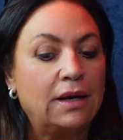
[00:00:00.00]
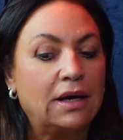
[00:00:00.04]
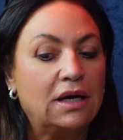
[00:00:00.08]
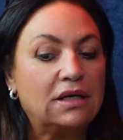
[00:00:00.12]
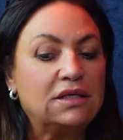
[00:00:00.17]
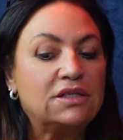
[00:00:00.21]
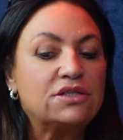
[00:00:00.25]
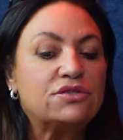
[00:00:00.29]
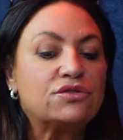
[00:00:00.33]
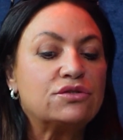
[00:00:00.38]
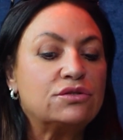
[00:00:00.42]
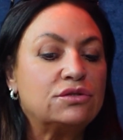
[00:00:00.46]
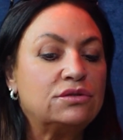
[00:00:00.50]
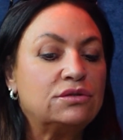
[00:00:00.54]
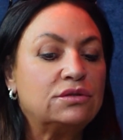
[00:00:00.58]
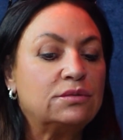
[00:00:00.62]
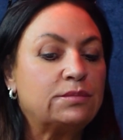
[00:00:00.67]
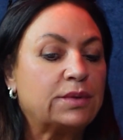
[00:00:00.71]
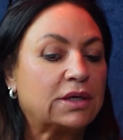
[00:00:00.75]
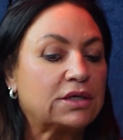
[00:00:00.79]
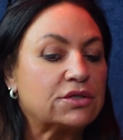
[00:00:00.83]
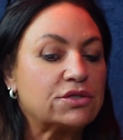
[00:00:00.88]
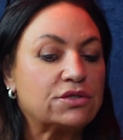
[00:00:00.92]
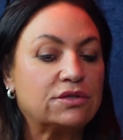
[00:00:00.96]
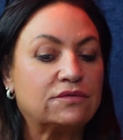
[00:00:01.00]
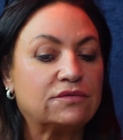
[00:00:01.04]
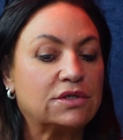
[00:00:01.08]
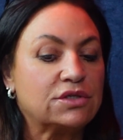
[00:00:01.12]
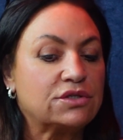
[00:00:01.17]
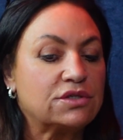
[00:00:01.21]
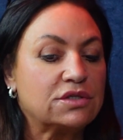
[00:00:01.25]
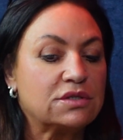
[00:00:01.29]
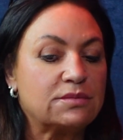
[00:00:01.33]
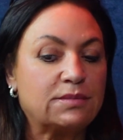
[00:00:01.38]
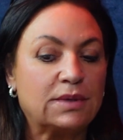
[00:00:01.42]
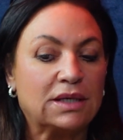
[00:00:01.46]
And he drew a picture of
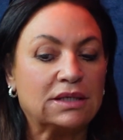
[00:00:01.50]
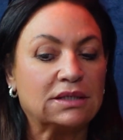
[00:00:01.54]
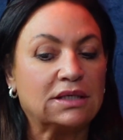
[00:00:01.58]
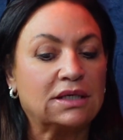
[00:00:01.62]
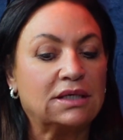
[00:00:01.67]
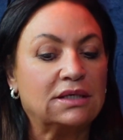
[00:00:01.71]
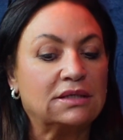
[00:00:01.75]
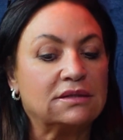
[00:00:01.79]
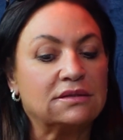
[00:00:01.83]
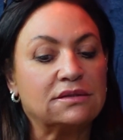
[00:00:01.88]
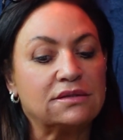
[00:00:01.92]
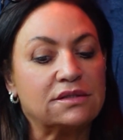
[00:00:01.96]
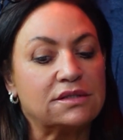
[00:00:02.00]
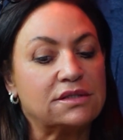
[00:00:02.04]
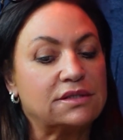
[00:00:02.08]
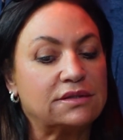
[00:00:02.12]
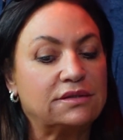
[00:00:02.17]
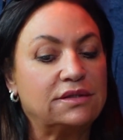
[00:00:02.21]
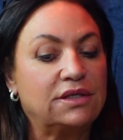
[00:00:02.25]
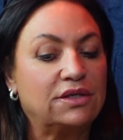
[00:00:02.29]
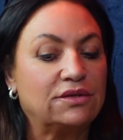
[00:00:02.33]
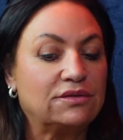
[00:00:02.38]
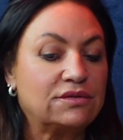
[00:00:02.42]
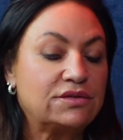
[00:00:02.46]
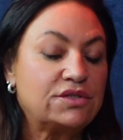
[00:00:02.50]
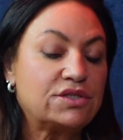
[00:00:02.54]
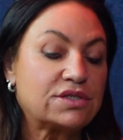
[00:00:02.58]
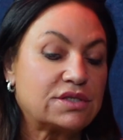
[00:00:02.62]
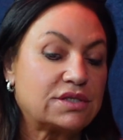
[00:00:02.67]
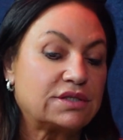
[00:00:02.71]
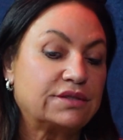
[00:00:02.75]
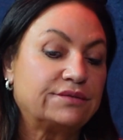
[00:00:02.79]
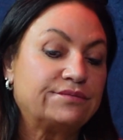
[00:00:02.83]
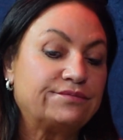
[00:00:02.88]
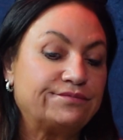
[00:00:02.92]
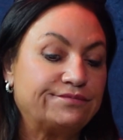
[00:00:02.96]
Richard's body and, just
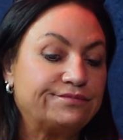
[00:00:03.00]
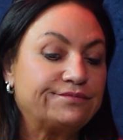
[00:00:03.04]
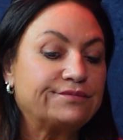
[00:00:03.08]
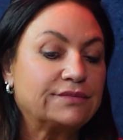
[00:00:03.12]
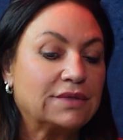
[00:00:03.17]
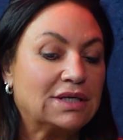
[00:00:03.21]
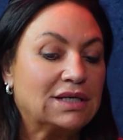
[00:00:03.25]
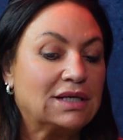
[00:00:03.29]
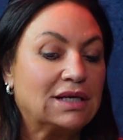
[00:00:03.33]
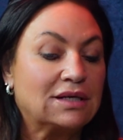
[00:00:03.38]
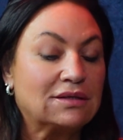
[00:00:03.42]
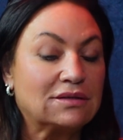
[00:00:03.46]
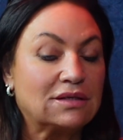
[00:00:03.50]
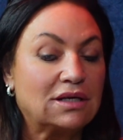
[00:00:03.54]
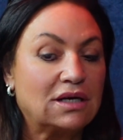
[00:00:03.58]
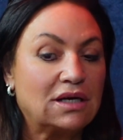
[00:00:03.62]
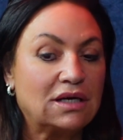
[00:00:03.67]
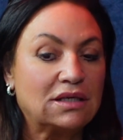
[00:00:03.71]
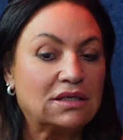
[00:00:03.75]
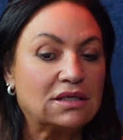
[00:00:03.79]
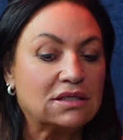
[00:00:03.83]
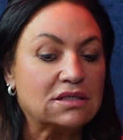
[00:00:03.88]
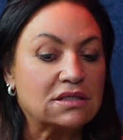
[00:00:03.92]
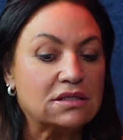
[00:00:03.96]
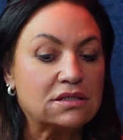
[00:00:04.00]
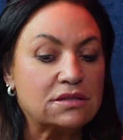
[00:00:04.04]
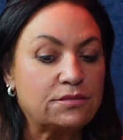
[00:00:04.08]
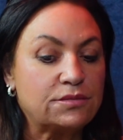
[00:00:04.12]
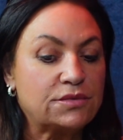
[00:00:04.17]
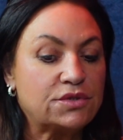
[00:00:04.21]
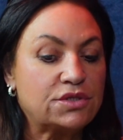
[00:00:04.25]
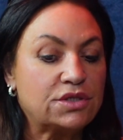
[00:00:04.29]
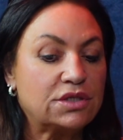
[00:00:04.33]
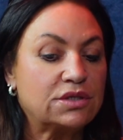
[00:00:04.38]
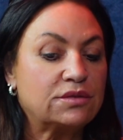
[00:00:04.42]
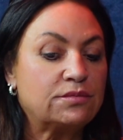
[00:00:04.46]
an outline, and
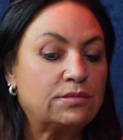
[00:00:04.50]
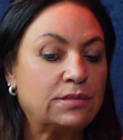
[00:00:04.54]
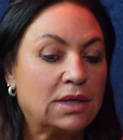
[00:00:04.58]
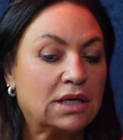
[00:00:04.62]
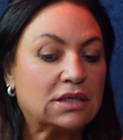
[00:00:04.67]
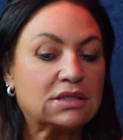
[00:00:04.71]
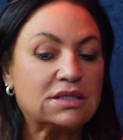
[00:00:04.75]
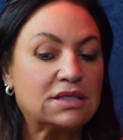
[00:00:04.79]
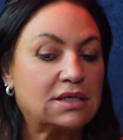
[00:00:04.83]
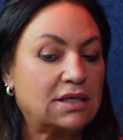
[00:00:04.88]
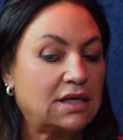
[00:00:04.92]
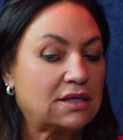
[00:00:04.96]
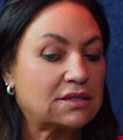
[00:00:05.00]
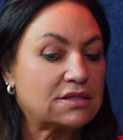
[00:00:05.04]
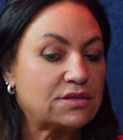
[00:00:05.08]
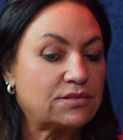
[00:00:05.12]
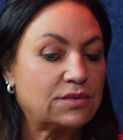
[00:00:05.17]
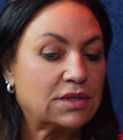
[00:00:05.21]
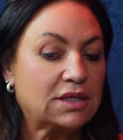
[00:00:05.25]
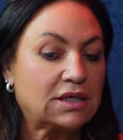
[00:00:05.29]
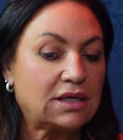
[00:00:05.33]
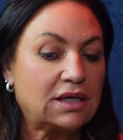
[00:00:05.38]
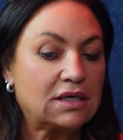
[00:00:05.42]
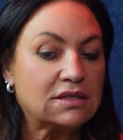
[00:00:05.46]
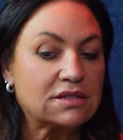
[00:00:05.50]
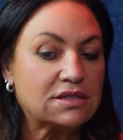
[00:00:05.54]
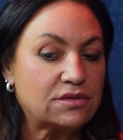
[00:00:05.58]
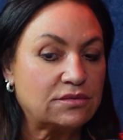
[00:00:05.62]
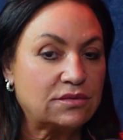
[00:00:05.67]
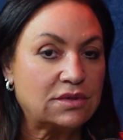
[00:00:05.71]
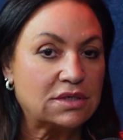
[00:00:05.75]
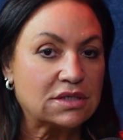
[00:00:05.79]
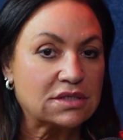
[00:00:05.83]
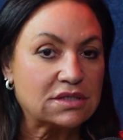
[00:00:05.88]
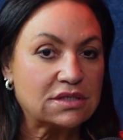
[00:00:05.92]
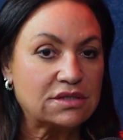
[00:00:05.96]
marked an X where the cancer
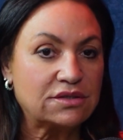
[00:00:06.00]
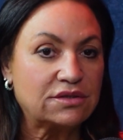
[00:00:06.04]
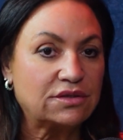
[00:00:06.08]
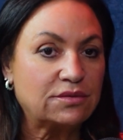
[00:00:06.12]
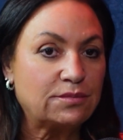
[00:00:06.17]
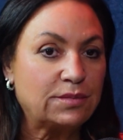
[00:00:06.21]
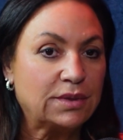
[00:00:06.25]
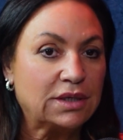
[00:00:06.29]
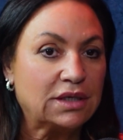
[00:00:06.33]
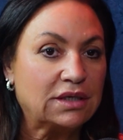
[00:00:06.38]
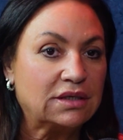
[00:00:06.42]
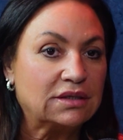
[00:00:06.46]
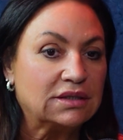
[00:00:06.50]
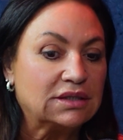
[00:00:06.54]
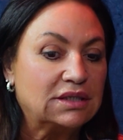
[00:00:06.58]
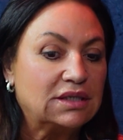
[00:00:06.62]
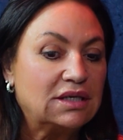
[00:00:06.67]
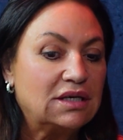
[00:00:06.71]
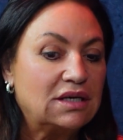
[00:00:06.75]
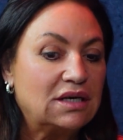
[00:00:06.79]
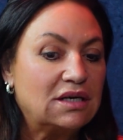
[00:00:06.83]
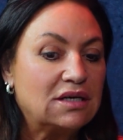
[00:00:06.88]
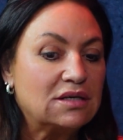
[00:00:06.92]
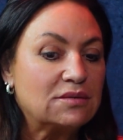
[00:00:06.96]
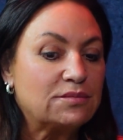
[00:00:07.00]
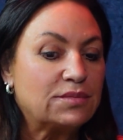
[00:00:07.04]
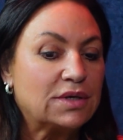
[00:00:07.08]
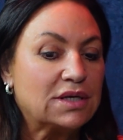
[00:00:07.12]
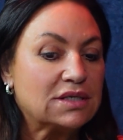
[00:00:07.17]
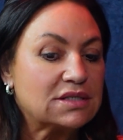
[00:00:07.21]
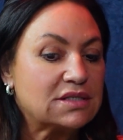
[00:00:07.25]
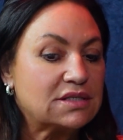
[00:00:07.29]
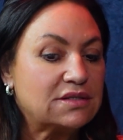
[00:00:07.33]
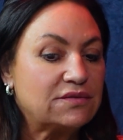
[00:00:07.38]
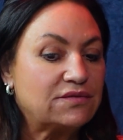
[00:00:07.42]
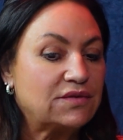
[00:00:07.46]
was. He could be hard
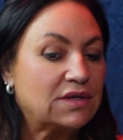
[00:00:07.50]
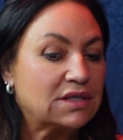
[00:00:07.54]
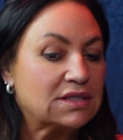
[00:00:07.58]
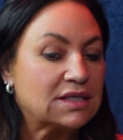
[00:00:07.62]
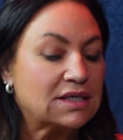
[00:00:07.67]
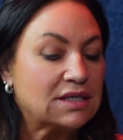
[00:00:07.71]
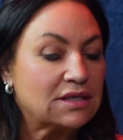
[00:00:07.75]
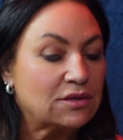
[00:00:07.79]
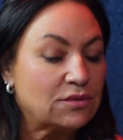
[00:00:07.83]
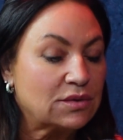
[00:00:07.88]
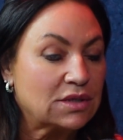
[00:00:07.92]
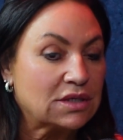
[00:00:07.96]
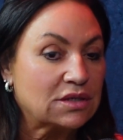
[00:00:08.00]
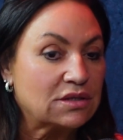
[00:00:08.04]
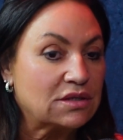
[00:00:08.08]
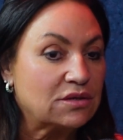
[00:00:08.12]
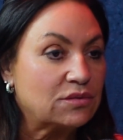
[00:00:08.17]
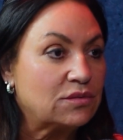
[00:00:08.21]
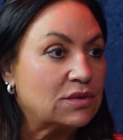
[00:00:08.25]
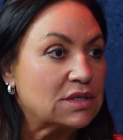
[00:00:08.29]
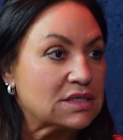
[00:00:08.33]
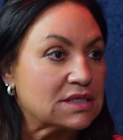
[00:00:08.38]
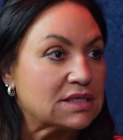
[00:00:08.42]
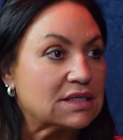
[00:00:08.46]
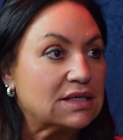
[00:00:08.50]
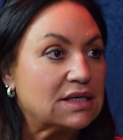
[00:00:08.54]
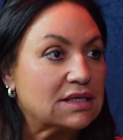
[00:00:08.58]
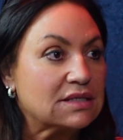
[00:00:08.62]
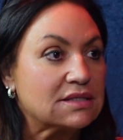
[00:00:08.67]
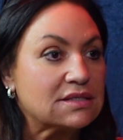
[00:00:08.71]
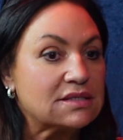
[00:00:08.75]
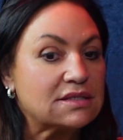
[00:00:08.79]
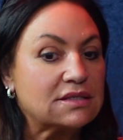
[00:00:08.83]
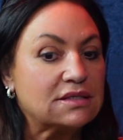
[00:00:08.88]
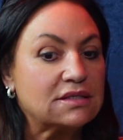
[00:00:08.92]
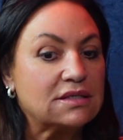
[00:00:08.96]
pressed to find anywhere that there wasn't
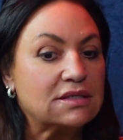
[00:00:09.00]
cancer.